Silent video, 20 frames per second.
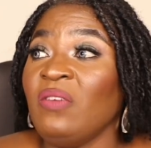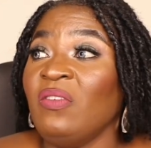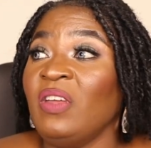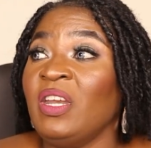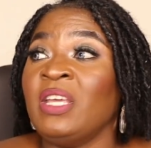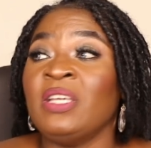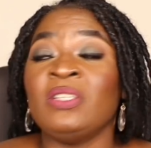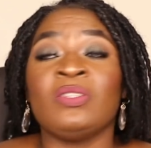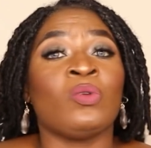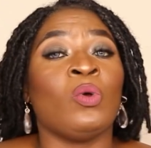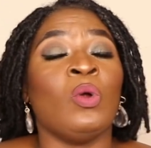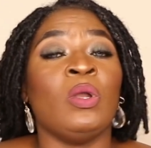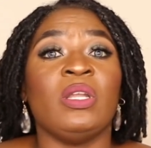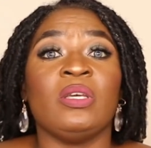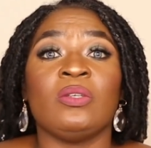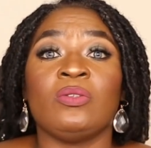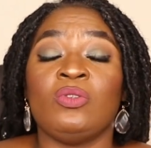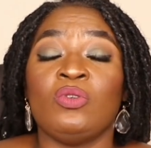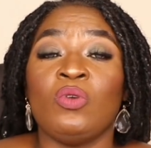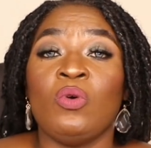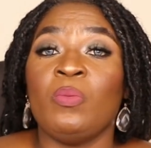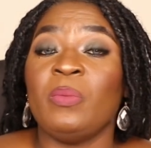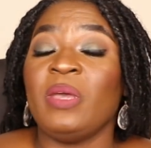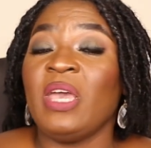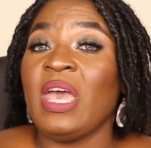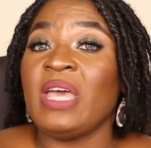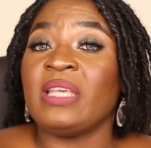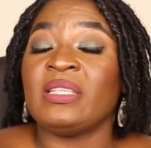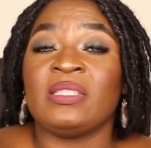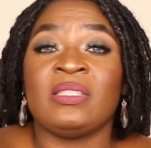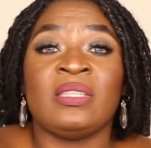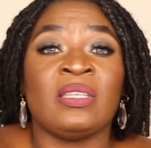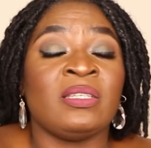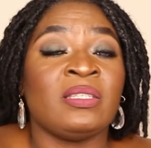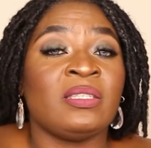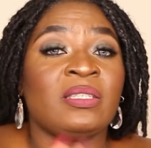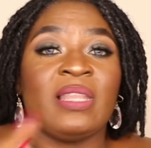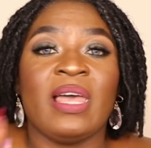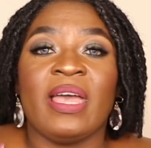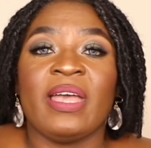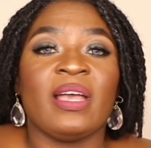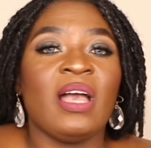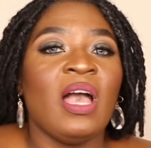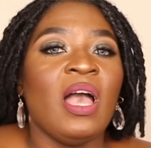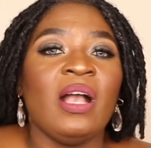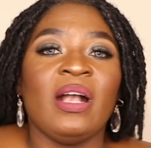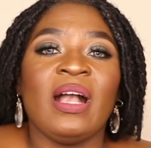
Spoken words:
even his colleagues know me as this, like,